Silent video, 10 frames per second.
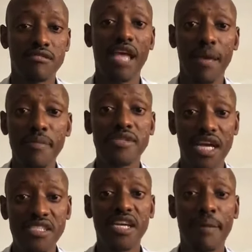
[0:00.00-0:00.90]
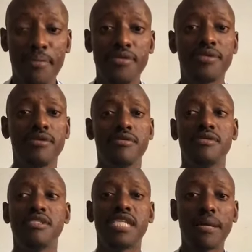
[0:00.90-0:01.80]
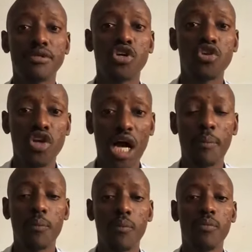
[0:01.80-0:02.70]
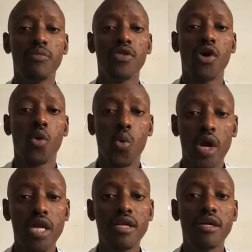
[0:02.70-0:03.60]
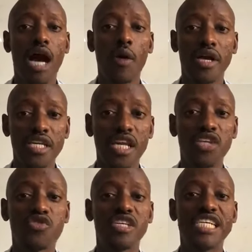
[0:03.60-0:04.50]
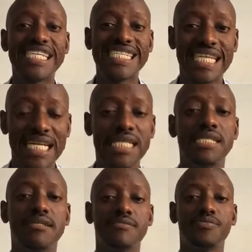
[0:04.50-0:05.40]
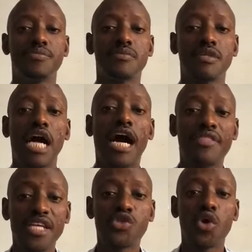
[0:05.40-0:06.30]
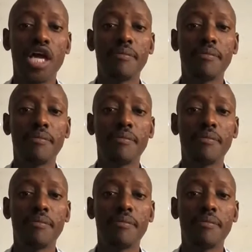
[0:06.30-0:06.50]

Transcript: time is catching up with you. Time is going to come when our industry is clean. And that's why